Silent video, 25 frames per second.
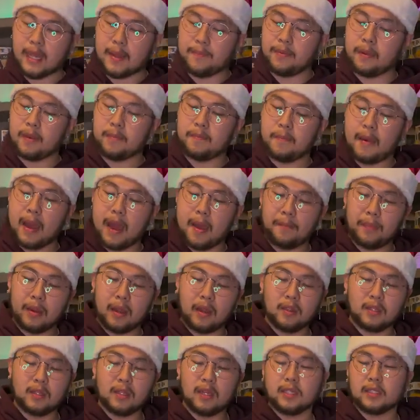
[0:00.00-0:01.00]
I put my
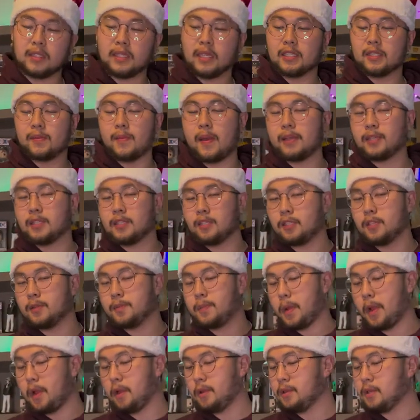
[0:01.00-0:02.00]
pair of dunks next to my sister's
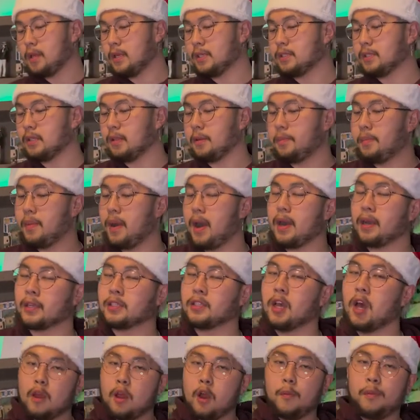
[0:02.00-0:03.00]
pair of dunks in the
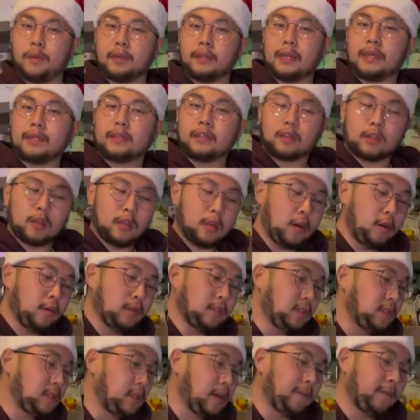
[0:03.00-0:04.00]
box, hoping that the clothes
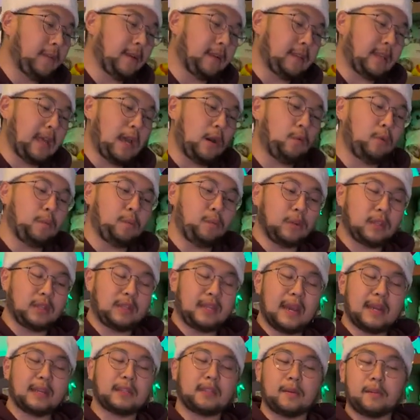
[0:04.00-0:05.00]
and stuff like that would
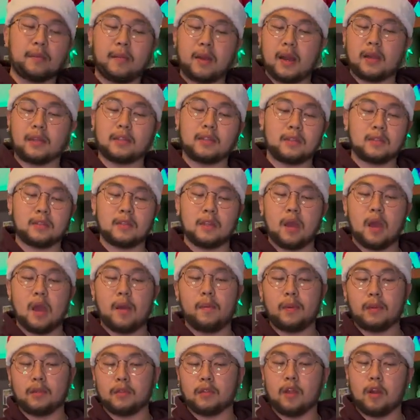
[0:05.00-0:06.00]
protect the boxes.
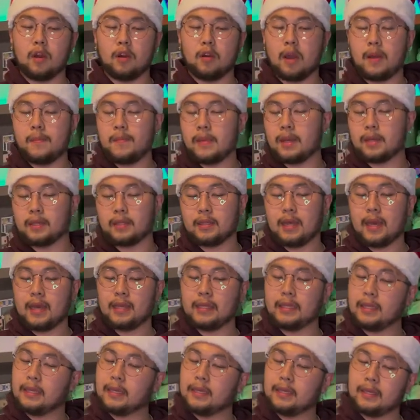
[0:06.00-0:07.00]
But no, I'm not gonna lie,
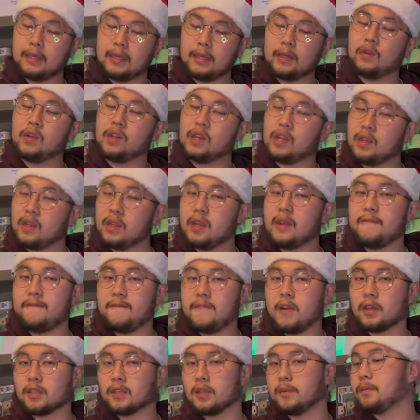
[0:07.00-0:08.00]
it
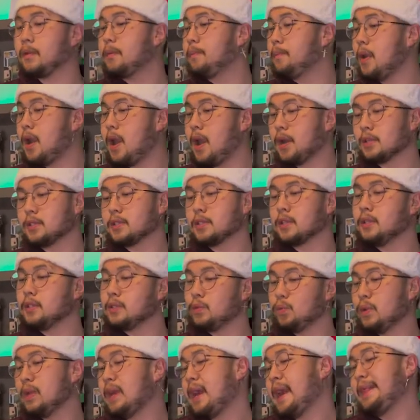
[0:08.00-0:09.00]
fucked up the box because
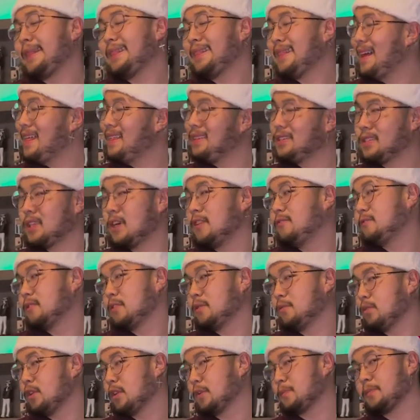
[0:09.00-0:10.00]
we had a lot of stuff to
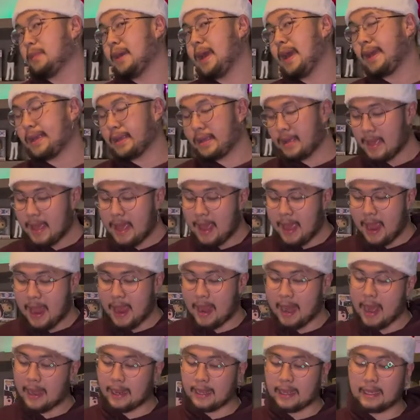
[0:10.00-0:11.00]
bring back.
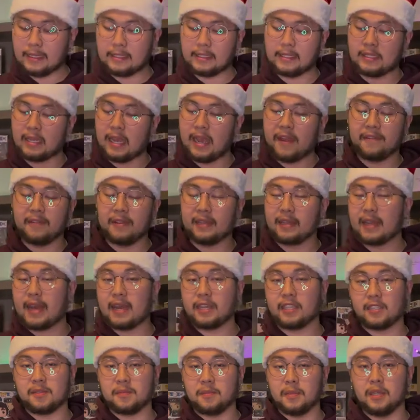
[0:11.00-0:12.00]
And I guess just everything
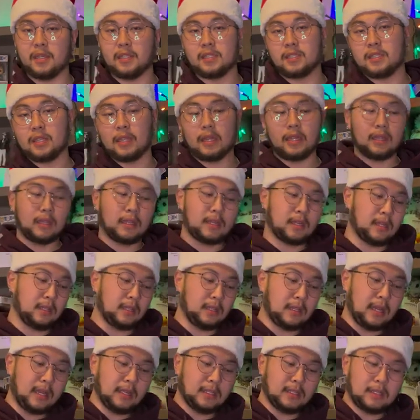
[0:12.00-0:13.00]
got smushed and
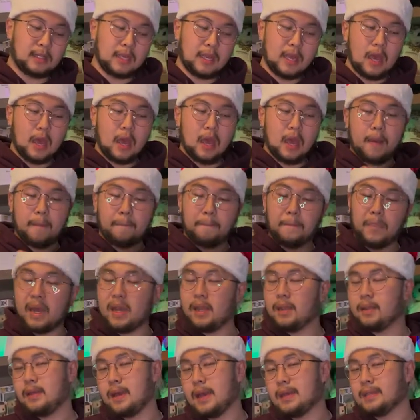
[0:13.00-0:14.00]
condensed.
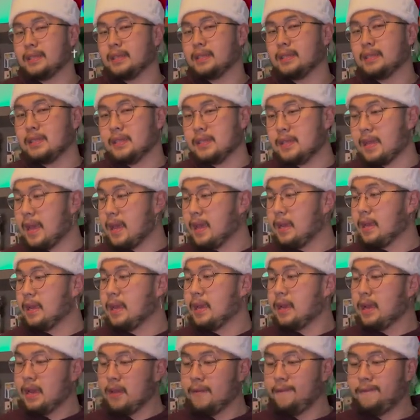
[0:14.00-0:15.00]
But at the end of the day,
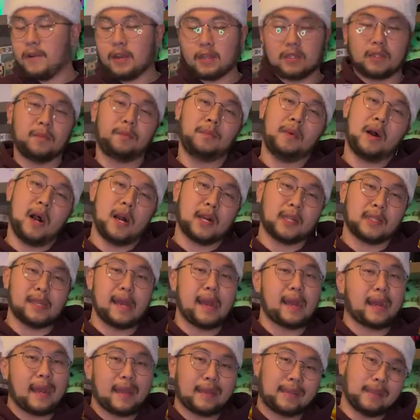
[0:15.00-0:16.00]
fuck the box.
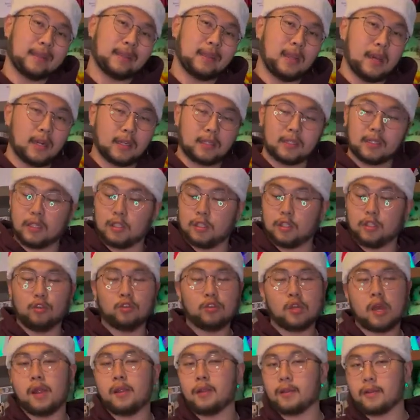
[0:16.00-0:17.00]
I got the dunks. The shoes
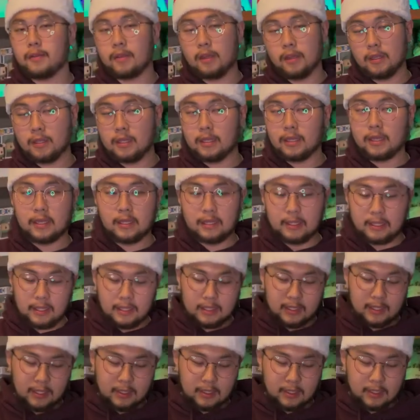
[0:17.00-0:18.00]
are in good
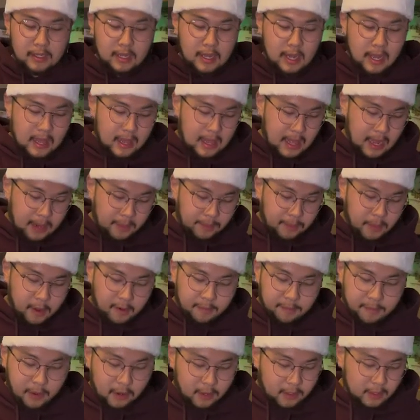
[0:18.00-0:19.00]
conditions. Like,
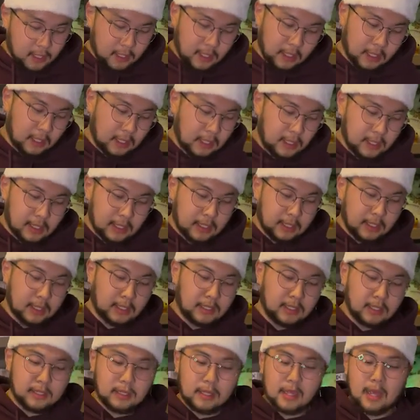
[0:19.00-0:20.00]
both pairs are in good
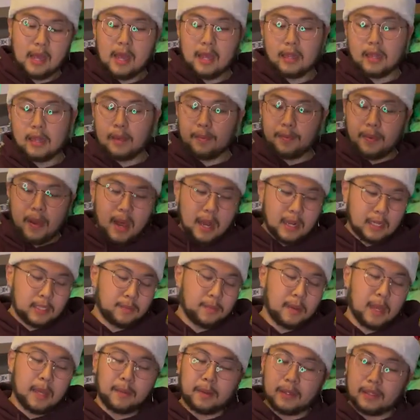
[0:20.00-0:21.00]
condition. The box
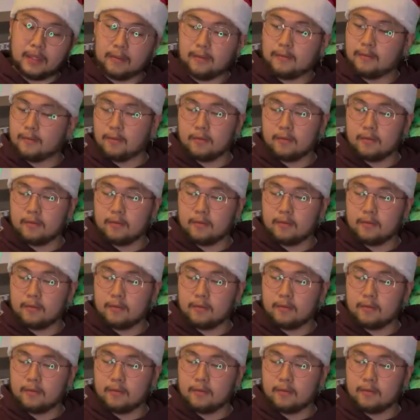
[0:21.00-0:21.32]
maybe...